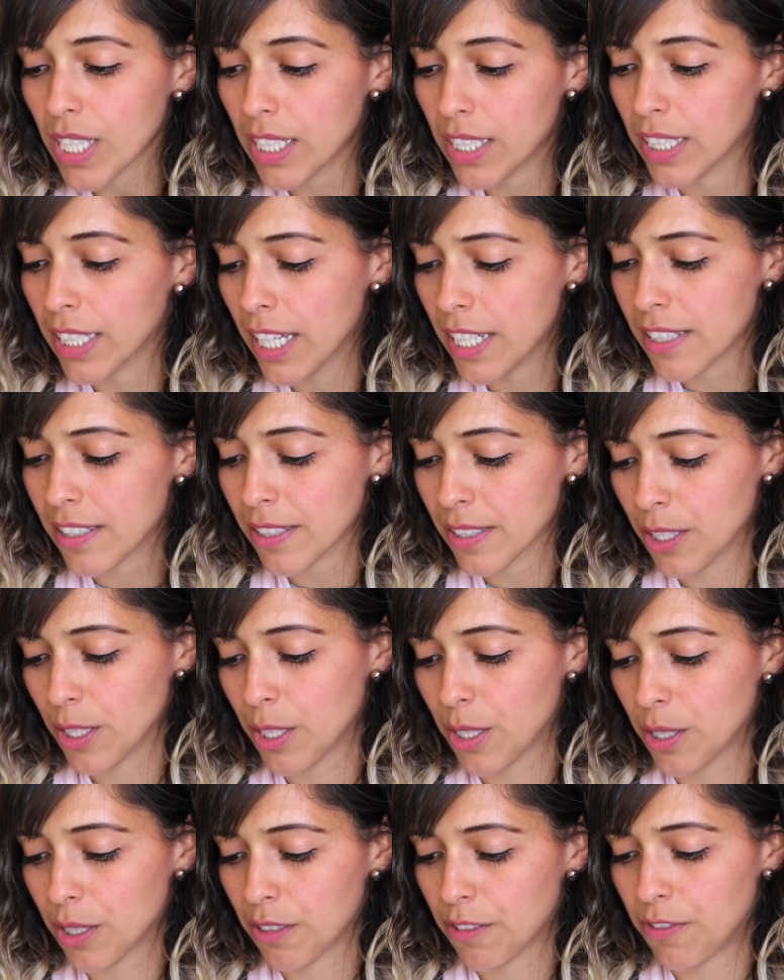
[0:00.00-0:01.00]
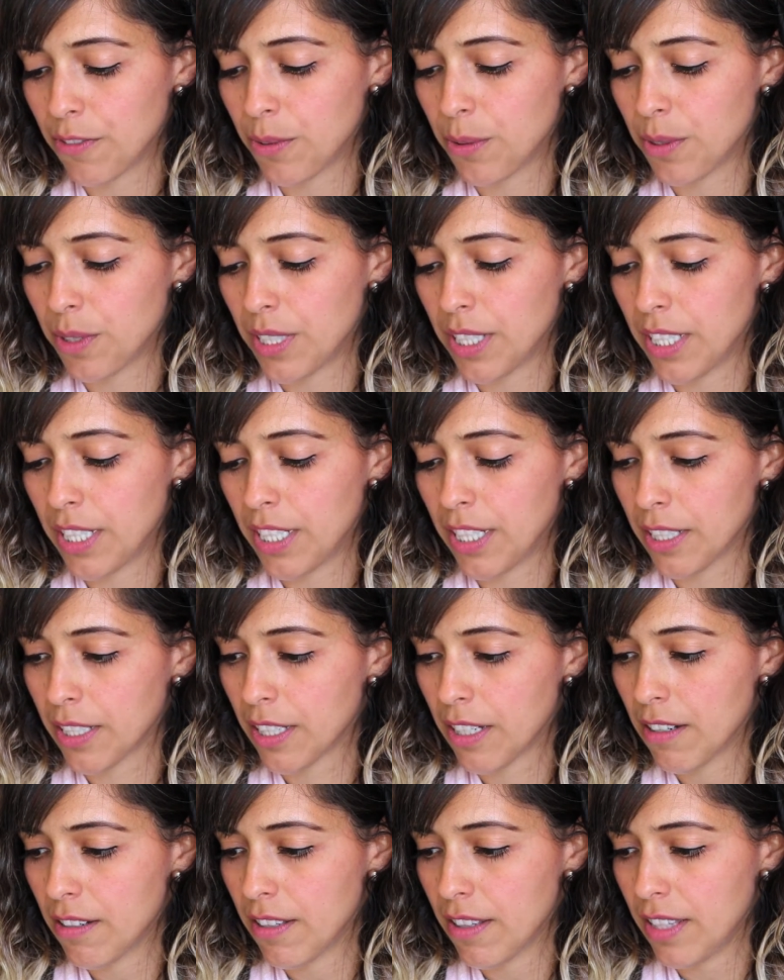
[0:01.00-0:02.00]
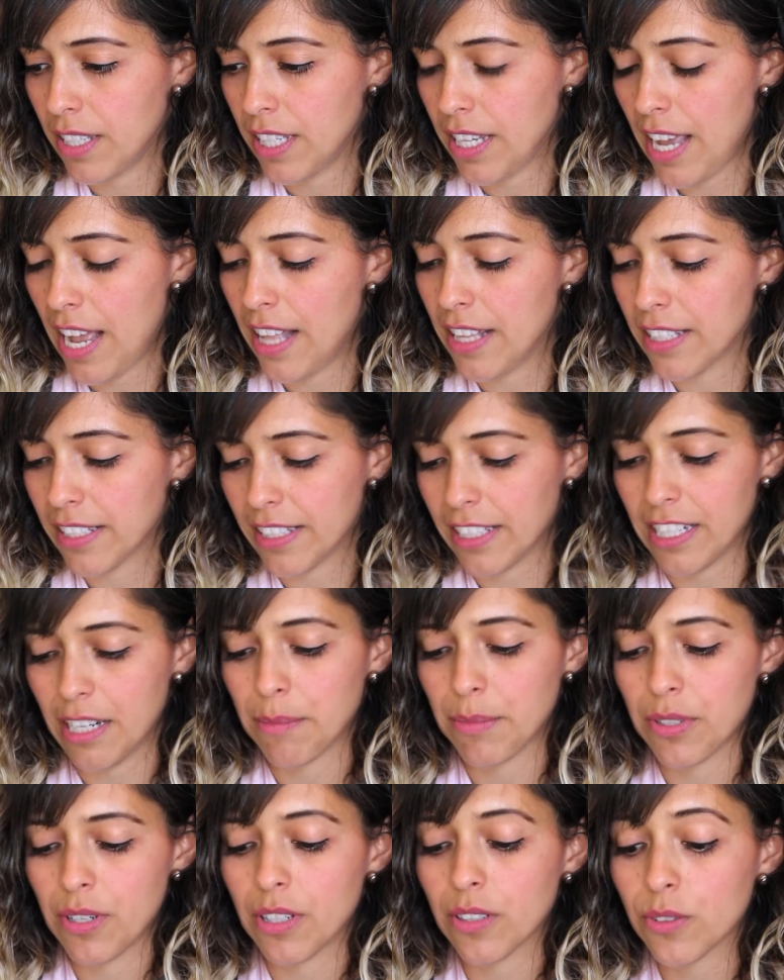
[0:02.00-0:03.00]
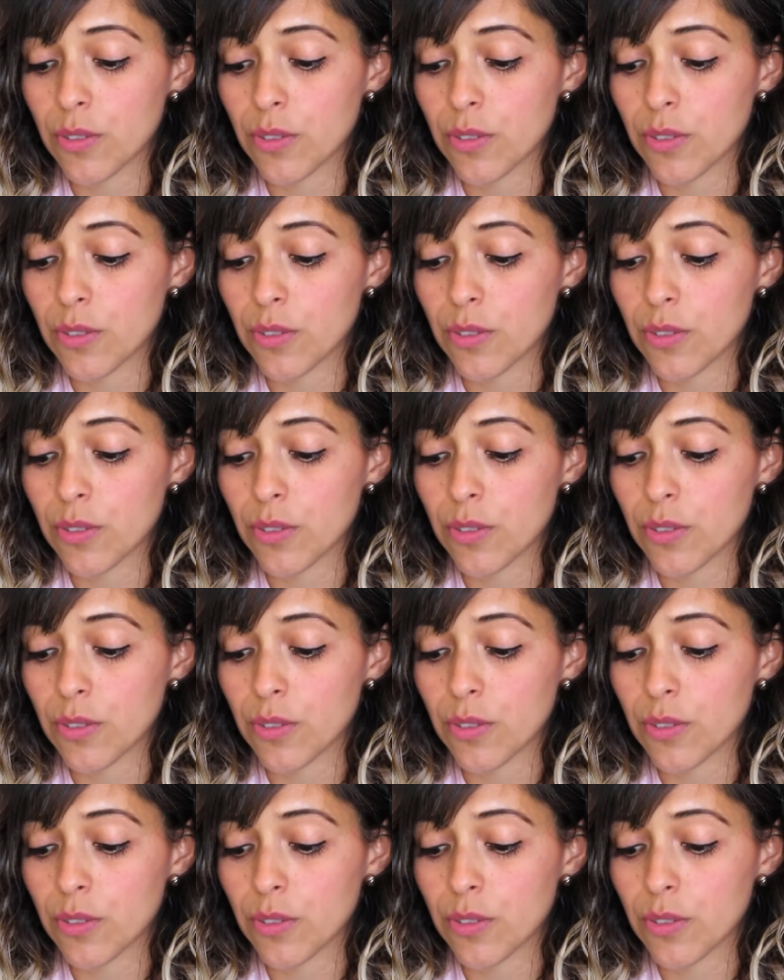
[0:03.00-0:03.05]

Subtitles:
let's look for the Alison Armstrong.